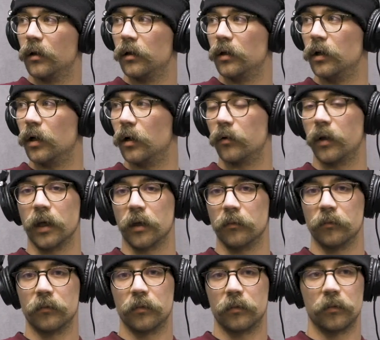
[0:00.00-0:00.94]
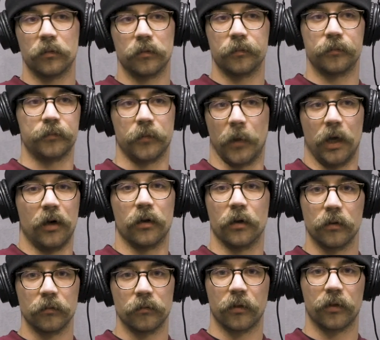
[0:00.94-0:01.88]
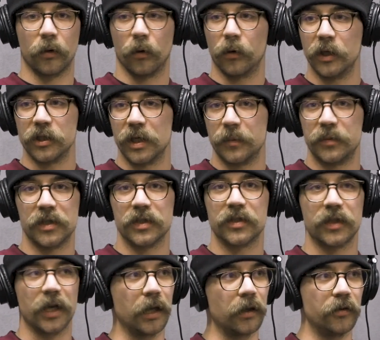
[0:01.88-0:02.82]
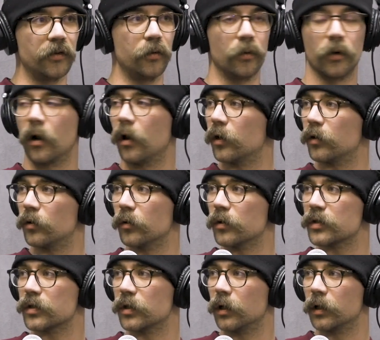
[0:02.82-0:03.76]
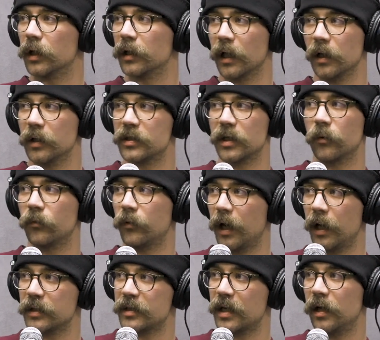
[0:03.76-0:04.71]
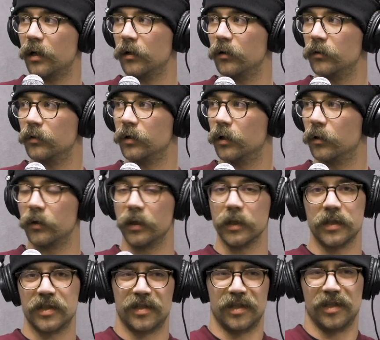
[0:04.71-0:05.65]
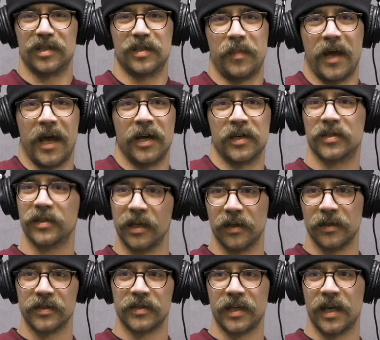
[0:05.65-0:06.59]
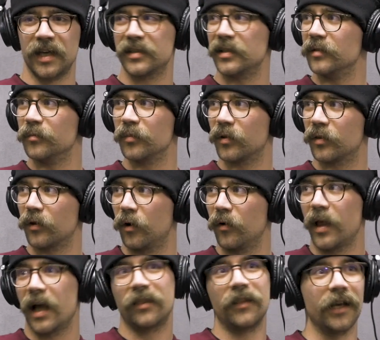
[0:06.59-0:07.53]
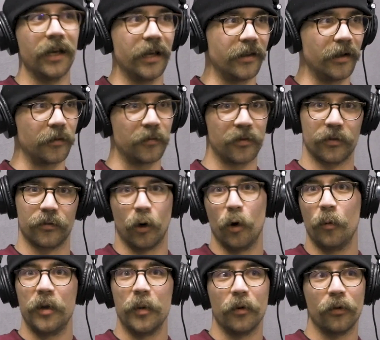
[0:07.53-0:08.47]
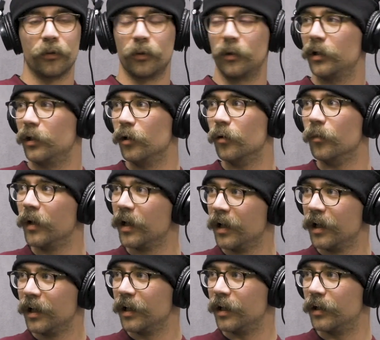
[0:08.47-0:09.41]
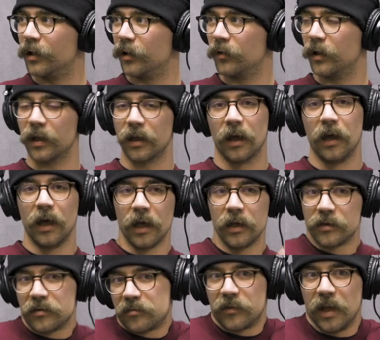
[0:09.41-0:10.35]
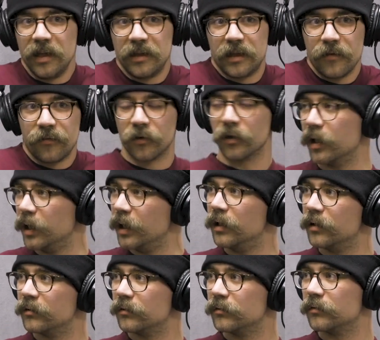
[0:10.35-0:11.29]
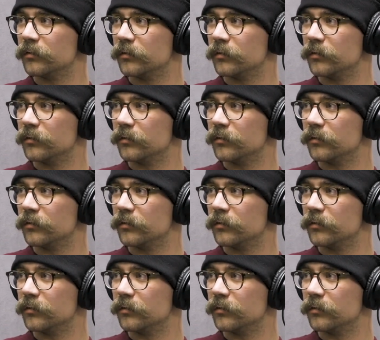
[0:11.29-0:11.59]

You know, like, I don't know, throw an Egyptian scale into a hardcore song. Like, that would sound rad as hell. You know, the Spanish scale is sexy. Throw that thing in there and throw people through a loop. You know, like, think differently. Yeah.